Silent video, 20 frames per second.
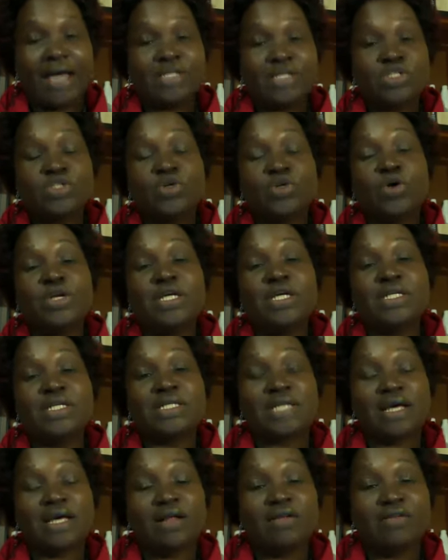shown
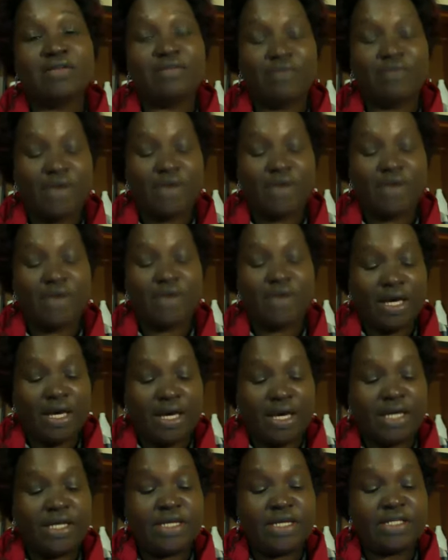itself, it
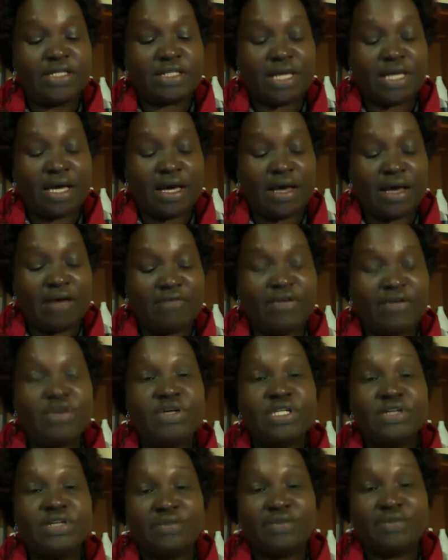is very
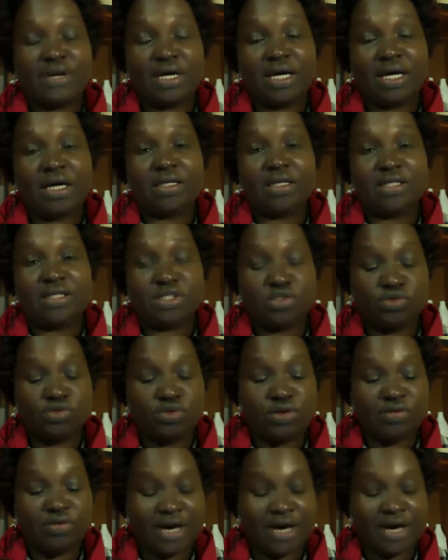difficult to
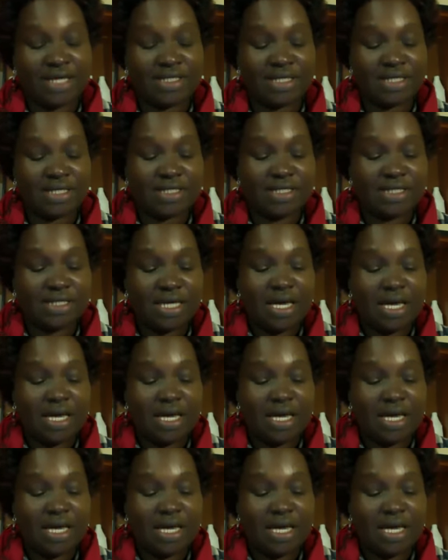reverse it.